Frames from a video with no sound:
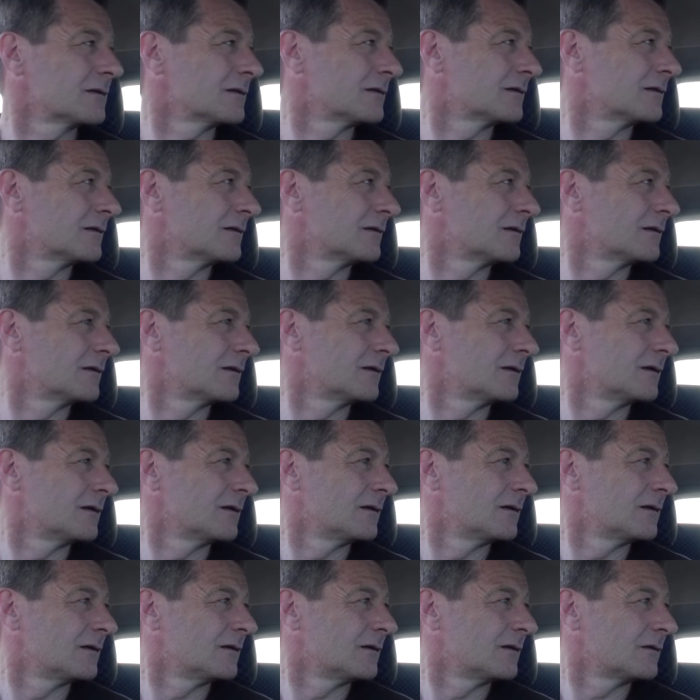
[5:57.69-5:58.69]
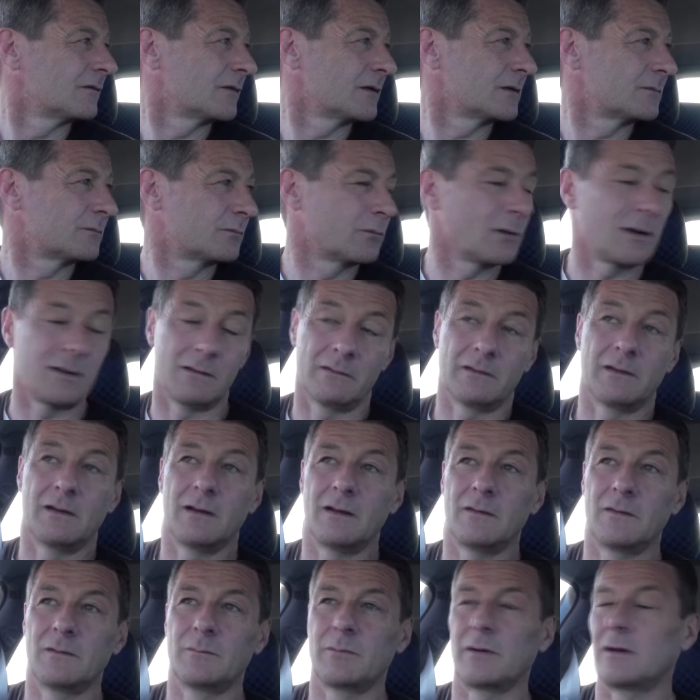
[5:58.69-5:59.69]
Buy a new wheel, won't they? they well,
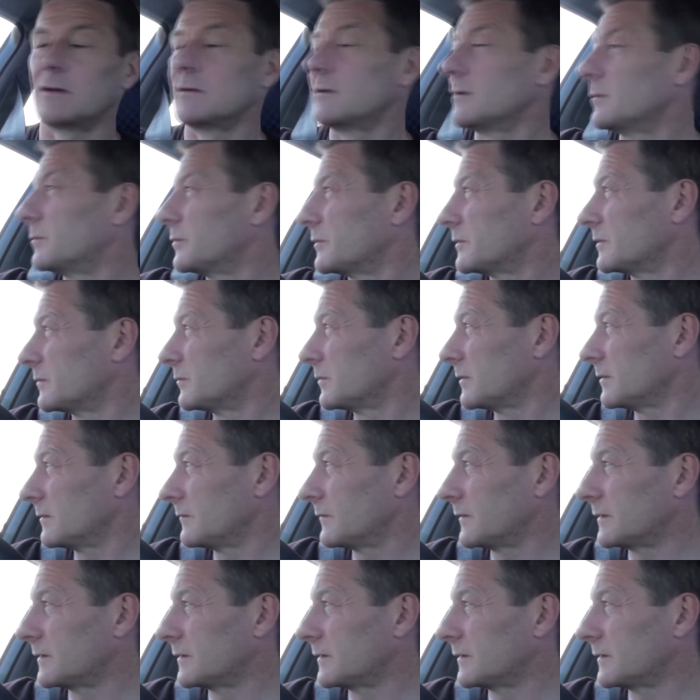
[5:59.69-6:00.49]
yeah, they buy a new bloody wheel.